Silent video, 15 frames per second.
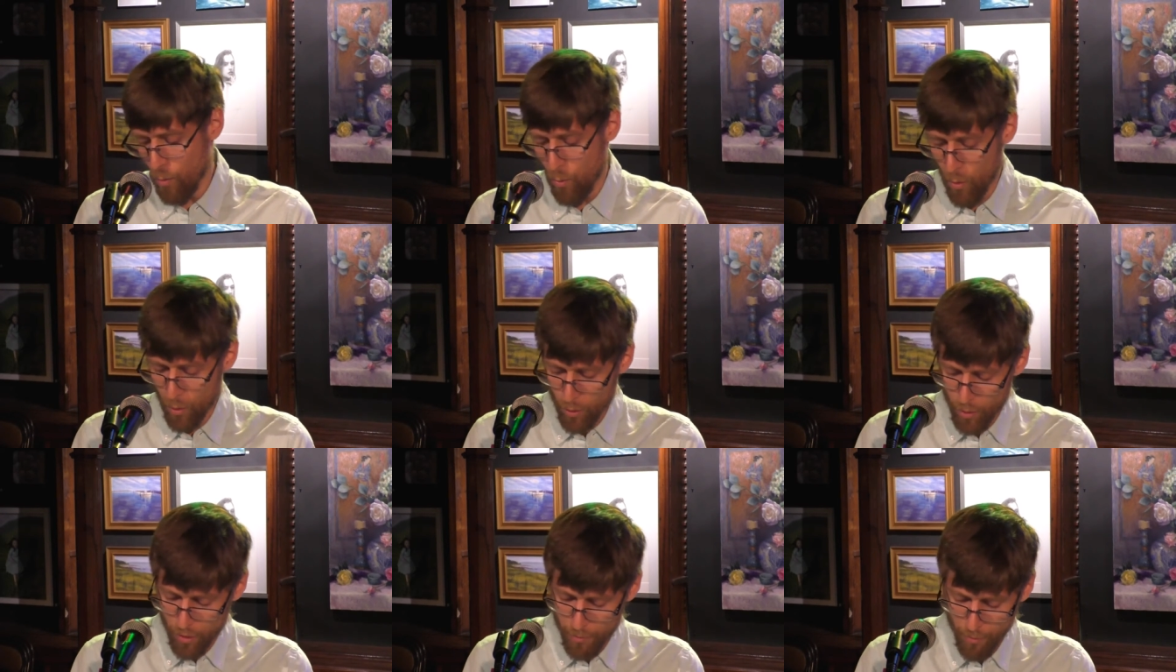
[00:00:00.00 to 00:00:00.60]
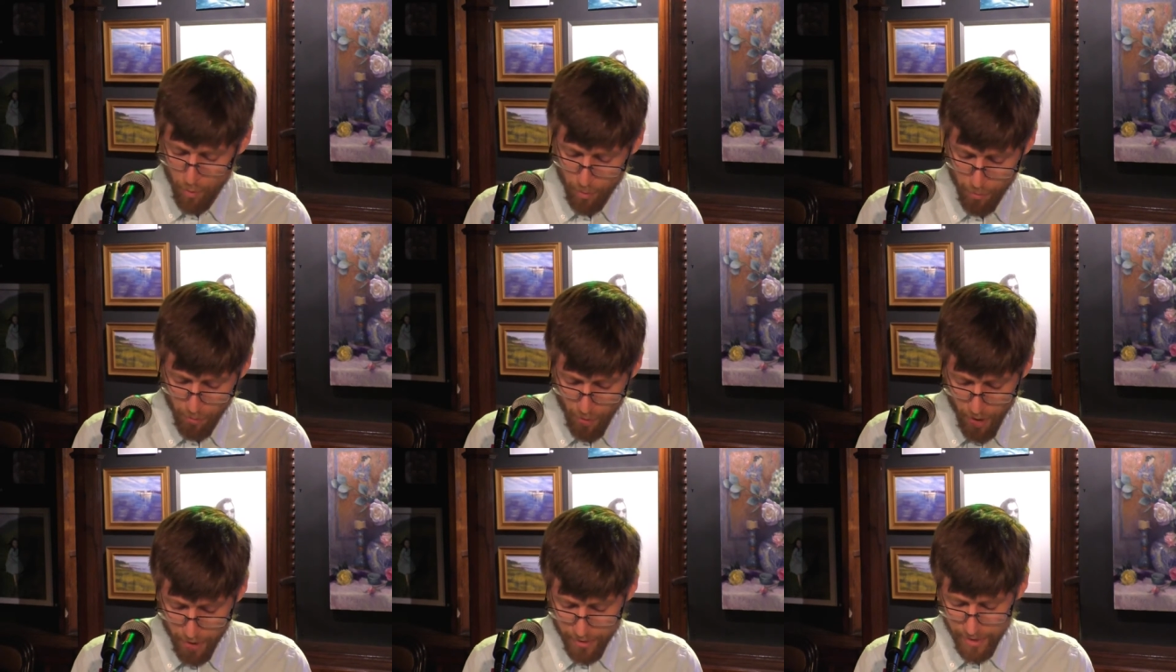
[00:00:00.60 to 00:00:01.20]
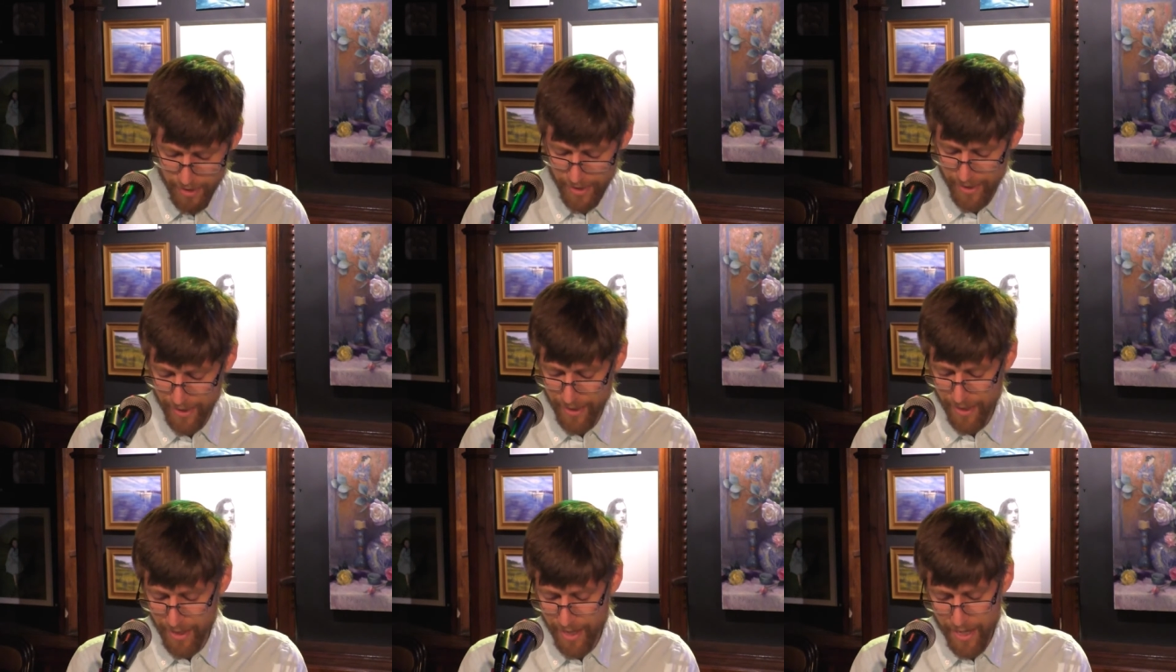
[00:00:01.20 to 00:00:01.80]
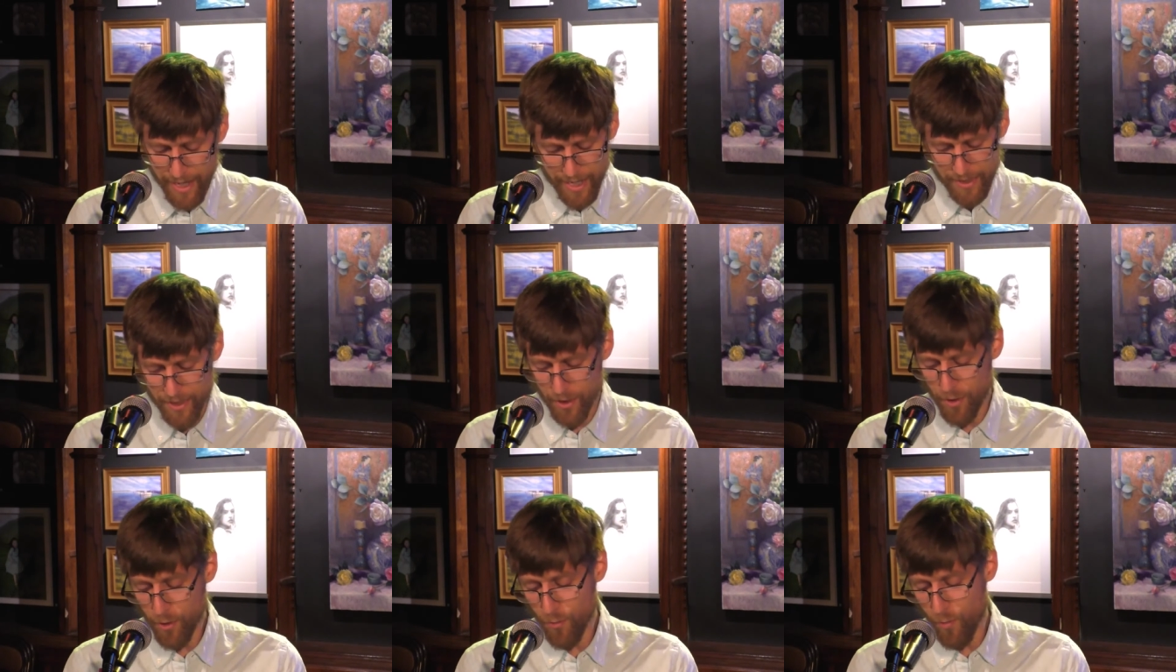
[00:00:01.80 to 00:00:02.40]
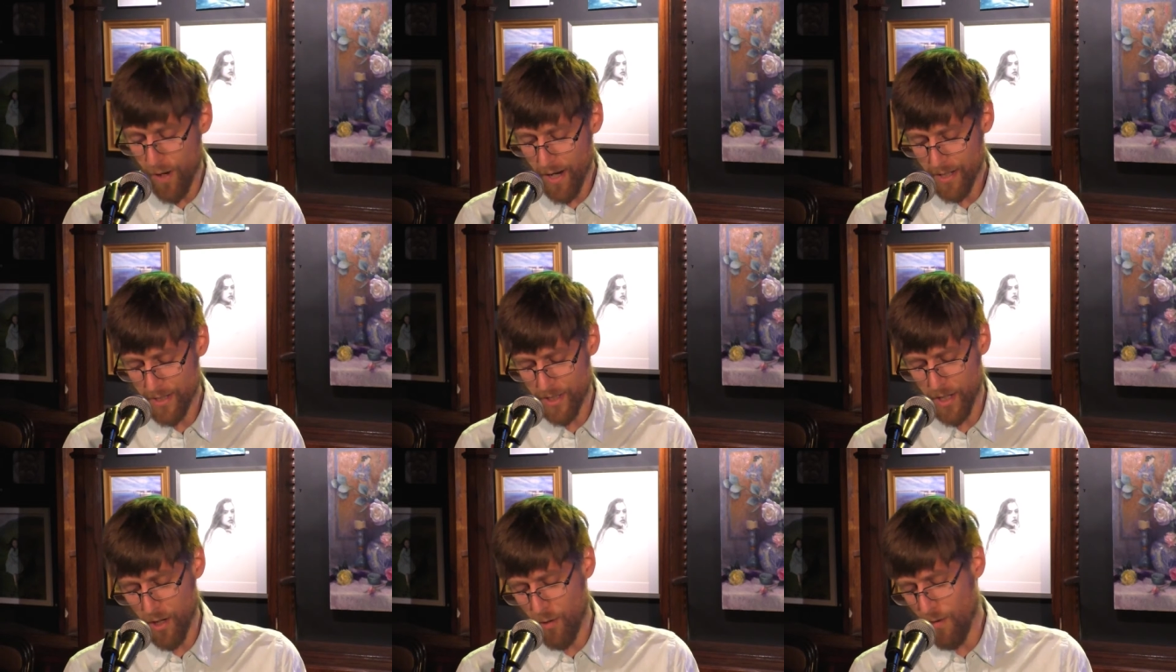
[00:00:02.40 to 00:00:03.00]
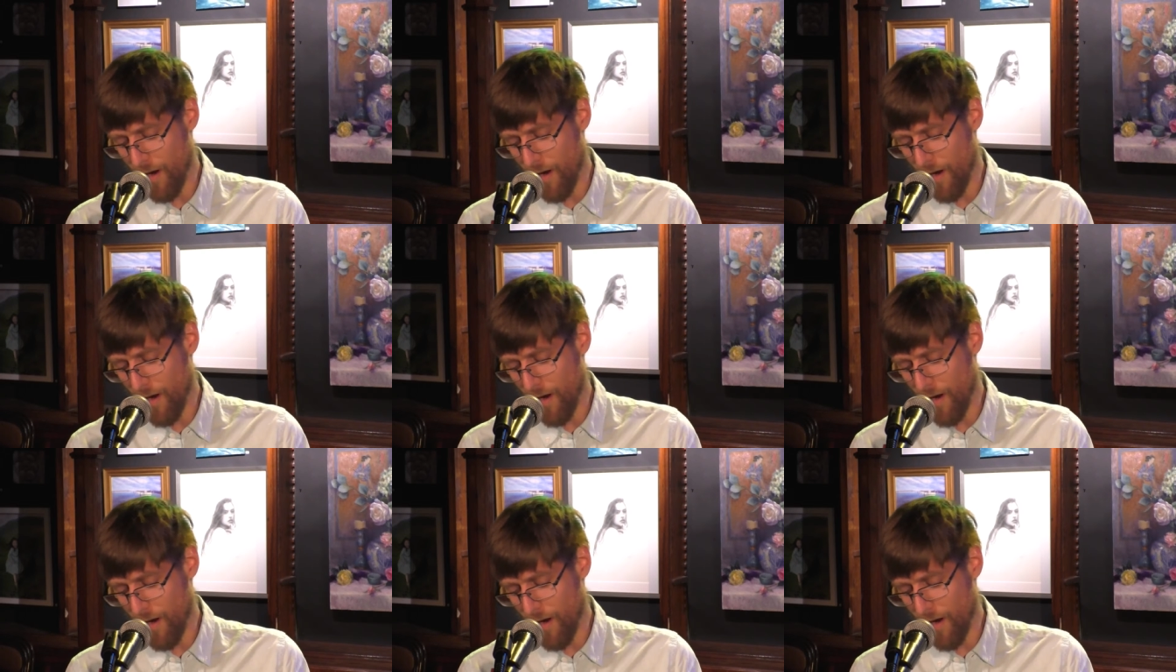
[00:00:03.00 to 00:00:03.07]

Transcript: world more broadly is a good way to go